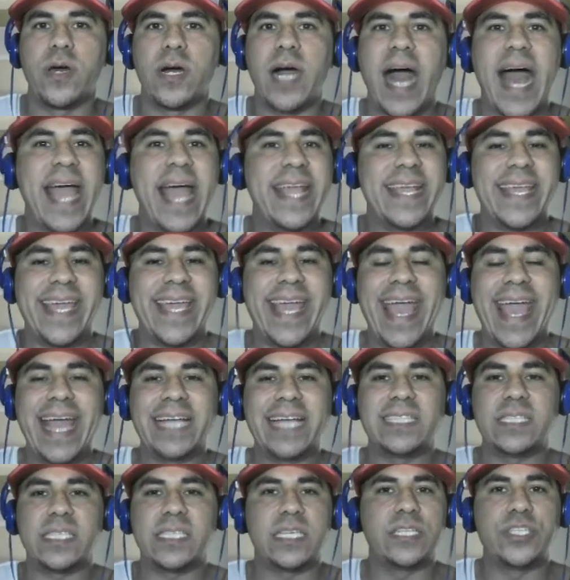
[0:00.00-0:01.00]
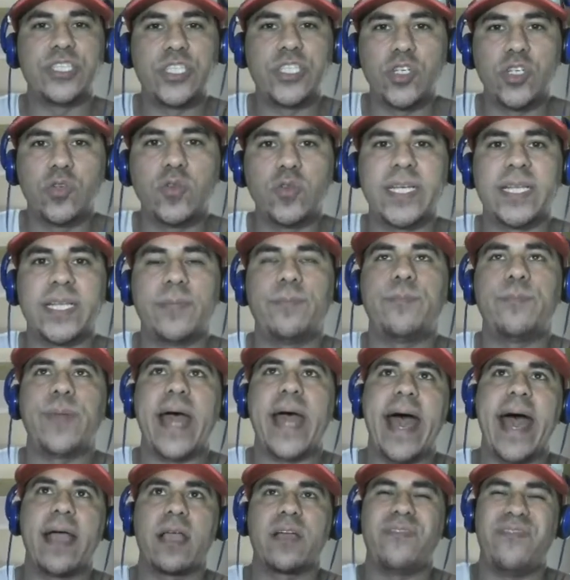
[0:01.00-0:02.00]
I can't do it
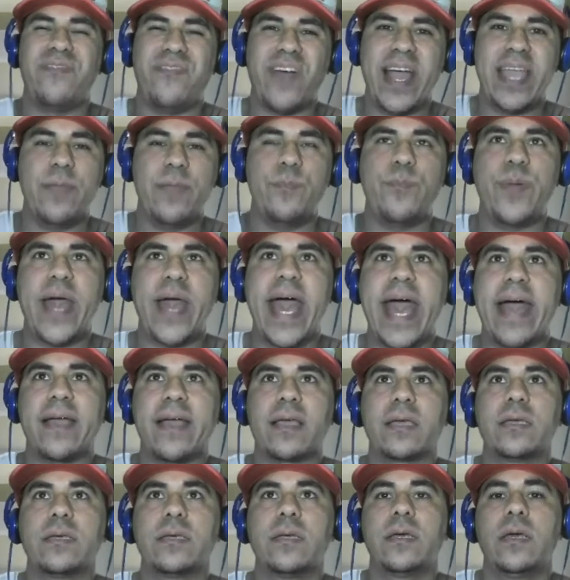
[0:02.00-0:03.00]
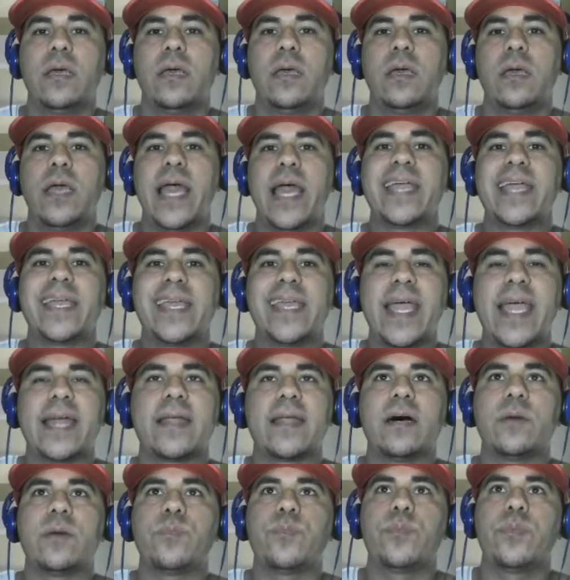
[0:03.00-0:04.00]
back. Fight back and get
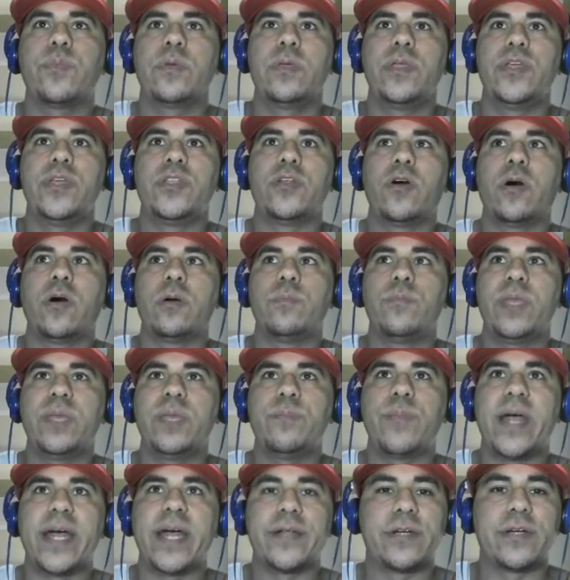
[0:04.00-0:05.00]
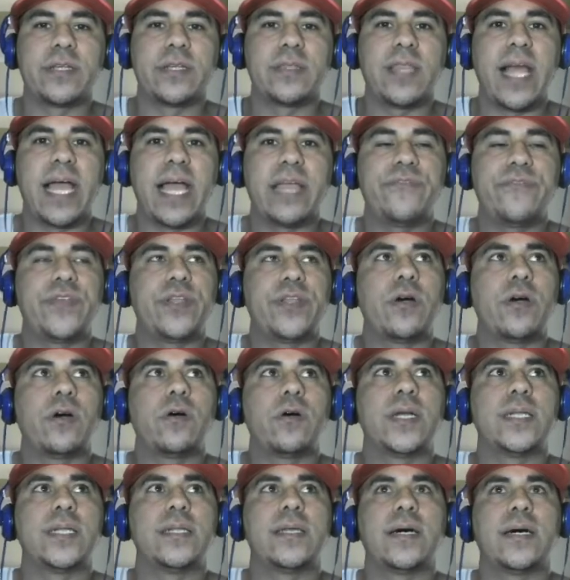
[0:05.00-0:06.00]
up, you know, and be better in life, you
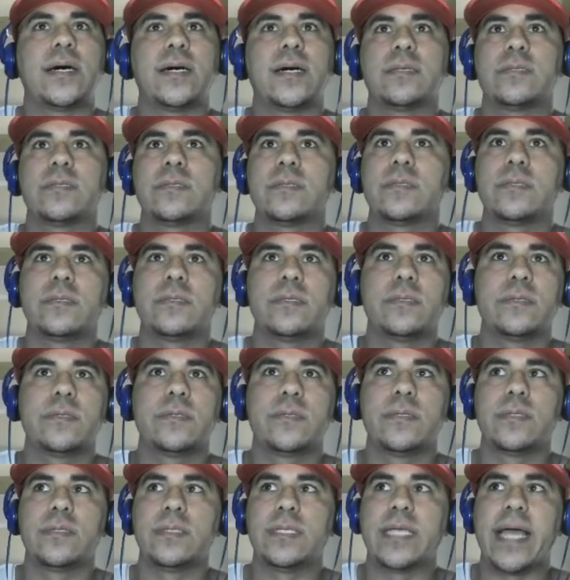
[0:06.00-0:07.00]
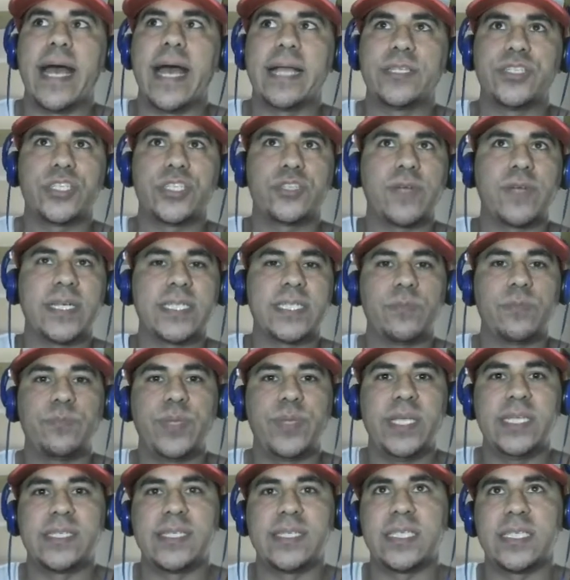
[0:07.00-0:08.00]
know. And yeah, just rest in
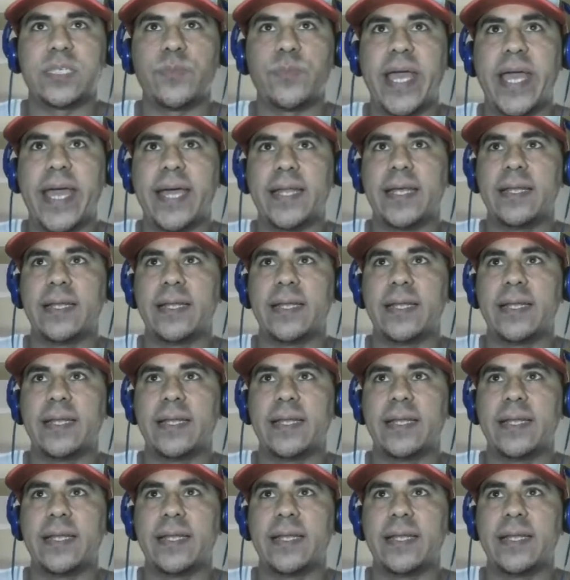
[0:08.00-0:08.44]
peace, this man.